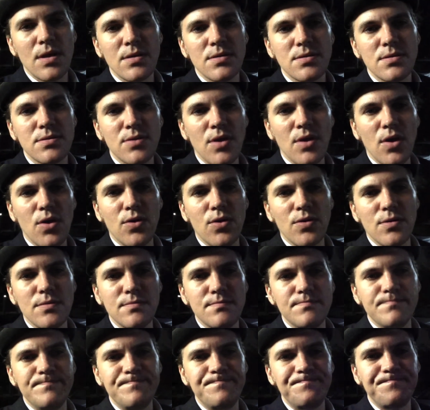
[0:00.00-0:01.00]
So,
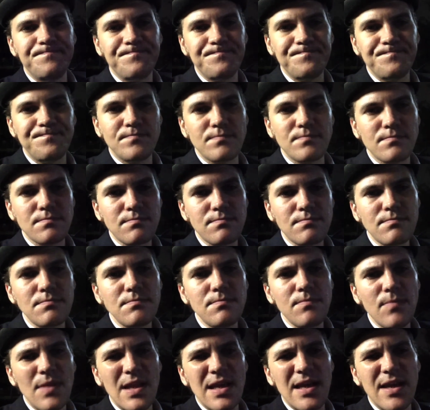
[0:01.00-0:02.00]

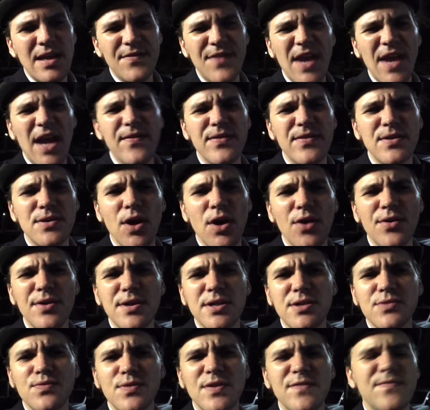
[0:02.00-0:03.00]
if you haven't
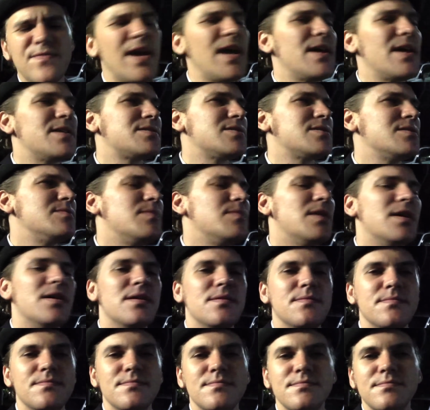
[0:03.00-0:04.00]
noticed, we've had
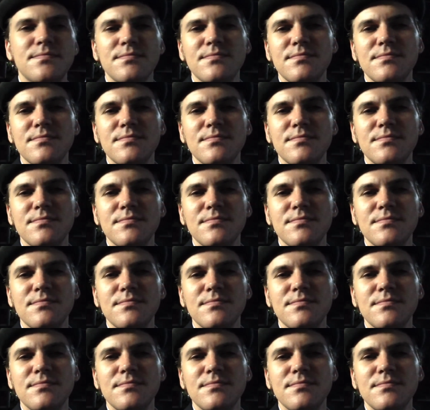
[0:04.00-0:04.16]
some